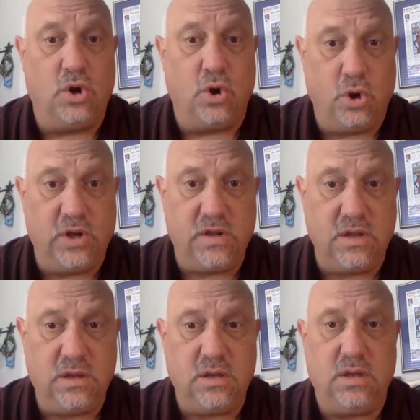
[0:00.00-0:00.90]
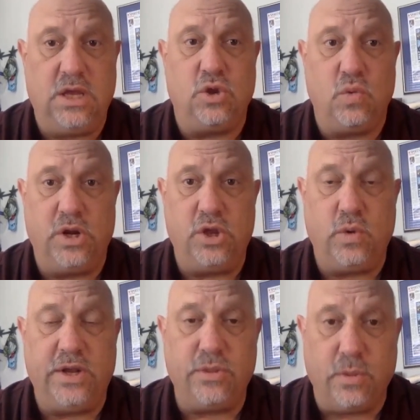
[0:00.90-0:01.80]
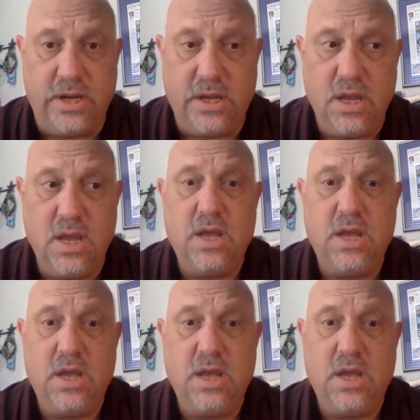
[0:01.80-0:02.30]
earnestness in 2023,